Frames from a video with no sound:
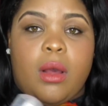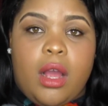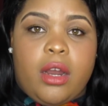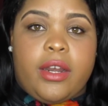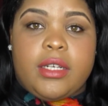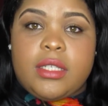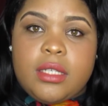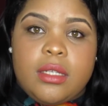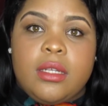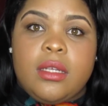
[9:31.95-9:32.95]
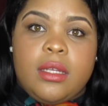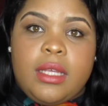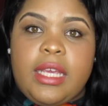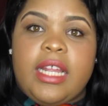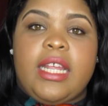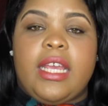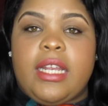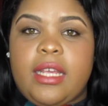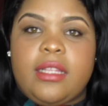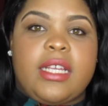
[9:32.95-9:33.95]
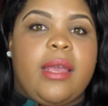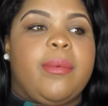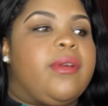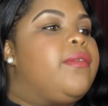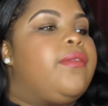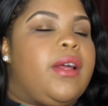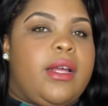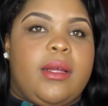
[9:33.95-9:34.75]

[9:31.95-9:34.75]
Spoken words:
aren't getting any type of